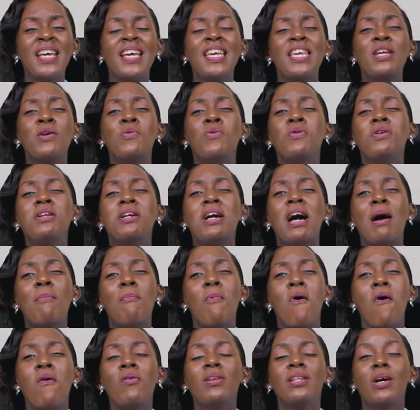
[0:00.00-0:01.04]
he would come
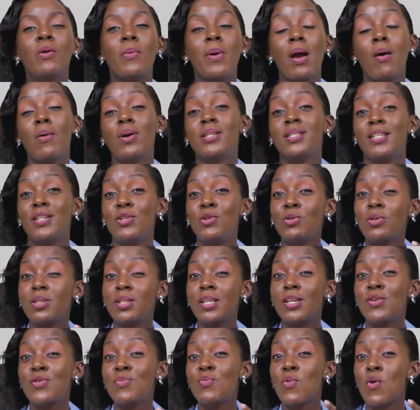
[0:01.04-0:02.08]
all the way. I was in
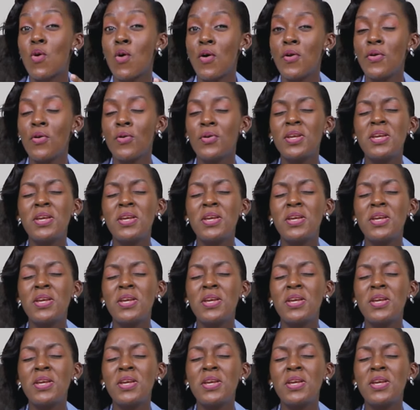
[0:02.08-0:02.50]
UCU Mukono.